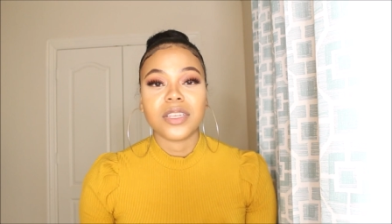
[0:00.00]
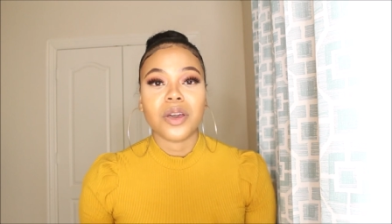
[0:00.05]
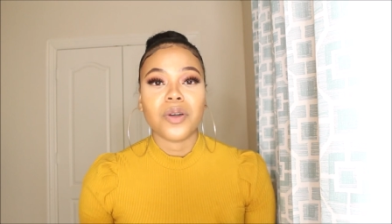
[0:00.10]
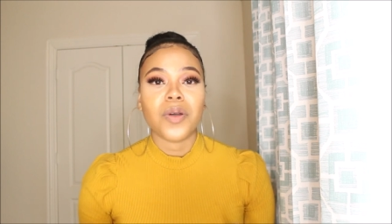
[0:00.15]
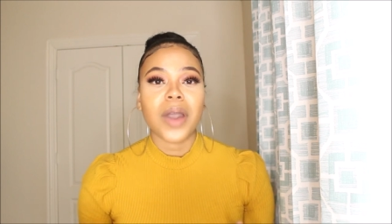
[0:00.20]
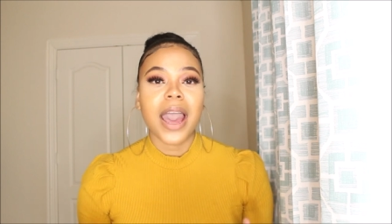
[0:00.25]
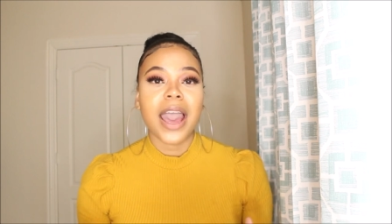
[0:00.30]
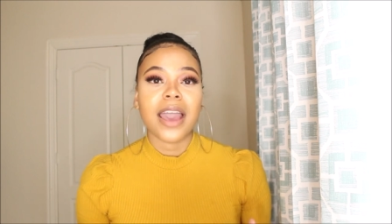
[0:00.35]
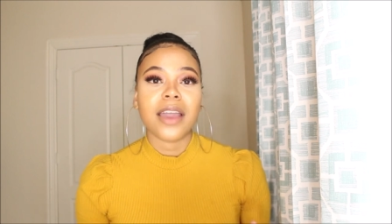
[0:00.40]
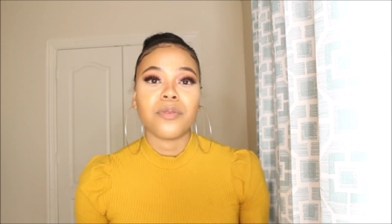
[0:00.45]

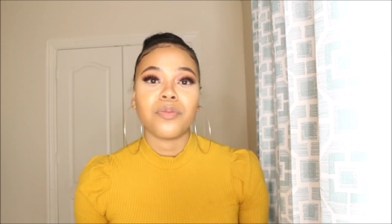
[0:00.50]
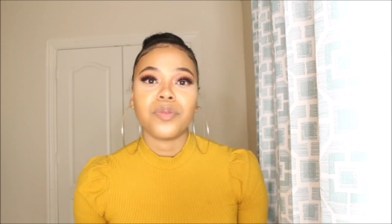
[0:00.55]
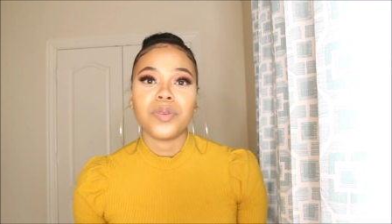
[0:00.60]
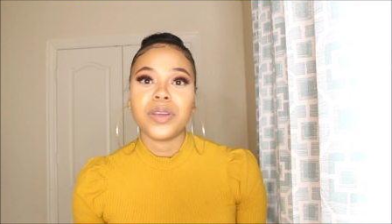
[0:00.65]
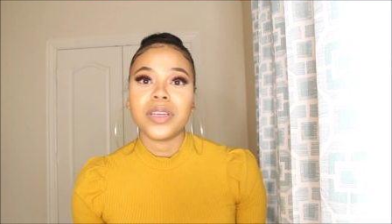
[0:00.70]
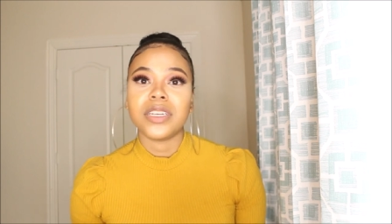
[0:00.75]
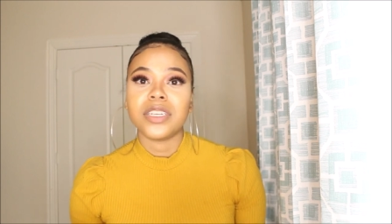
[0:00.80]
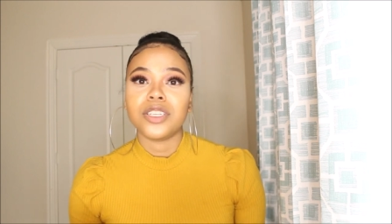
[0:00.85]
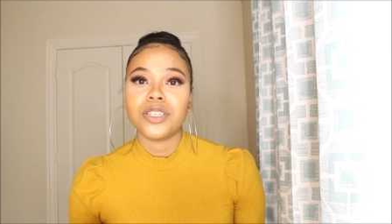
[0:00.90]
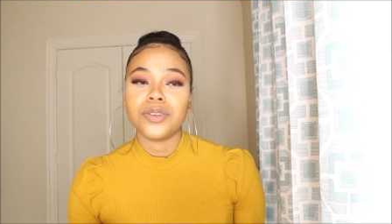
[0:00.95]
So I
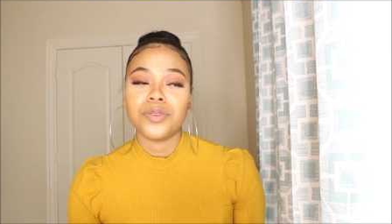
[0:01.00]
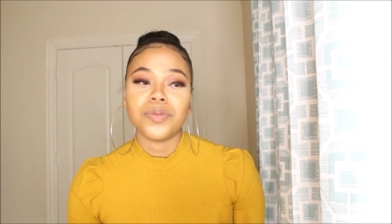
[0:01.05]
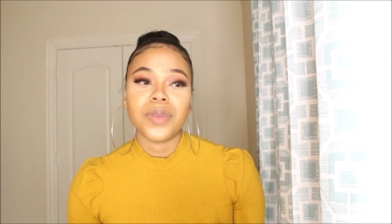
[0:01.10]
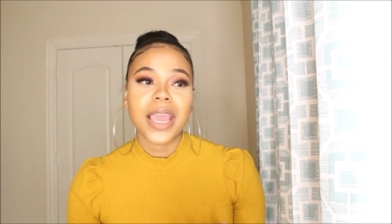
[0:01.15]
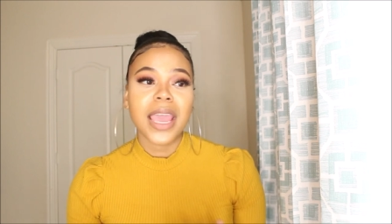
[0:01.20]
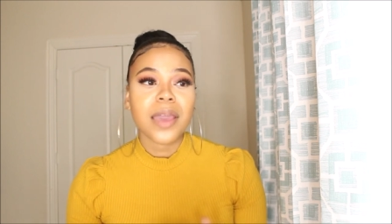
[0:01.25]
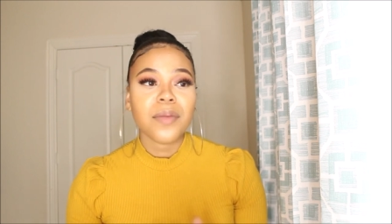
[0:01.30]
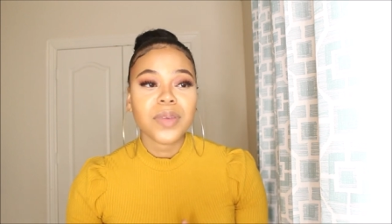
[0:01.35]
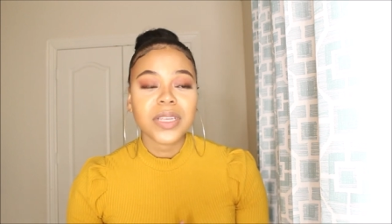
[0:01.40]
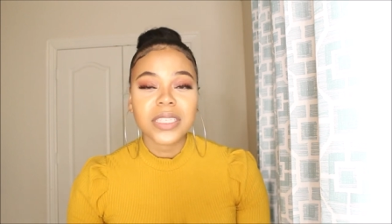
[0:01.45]
would do
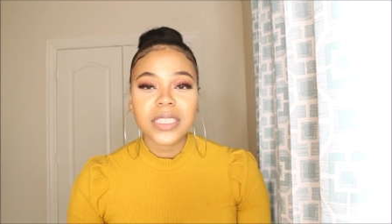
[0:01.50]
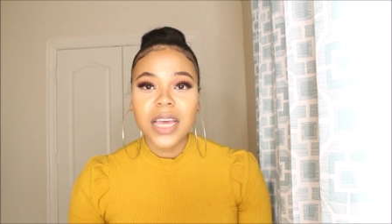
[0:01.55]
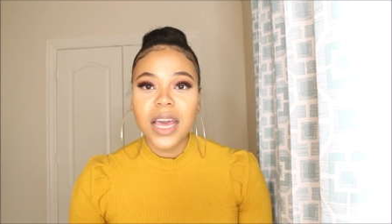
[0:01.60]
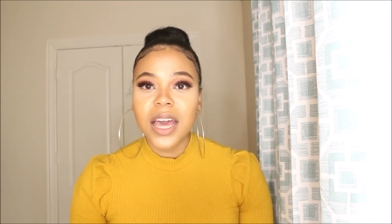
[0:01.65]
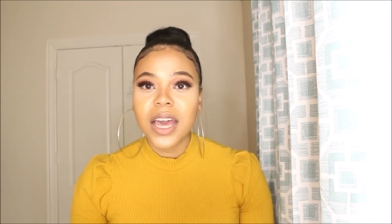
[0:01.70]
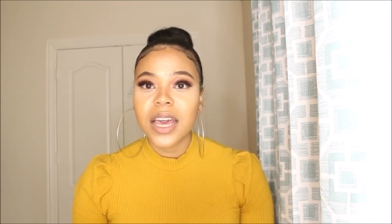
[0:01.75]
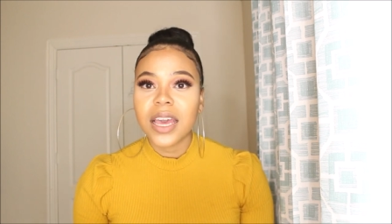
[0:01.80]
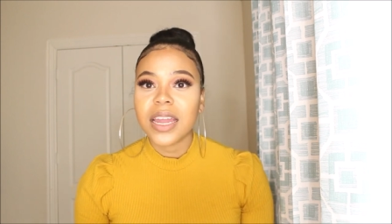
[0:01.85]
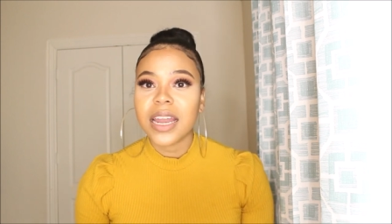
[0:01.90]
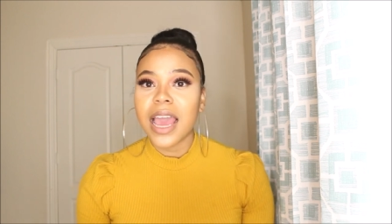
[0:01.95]

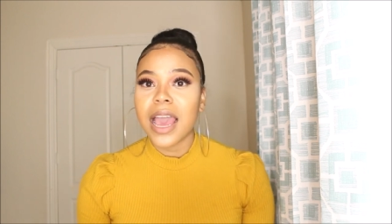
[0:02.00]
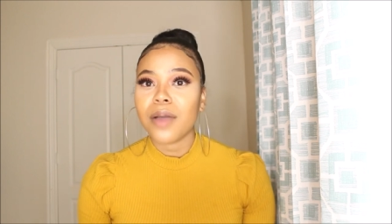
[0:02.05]
Amazon,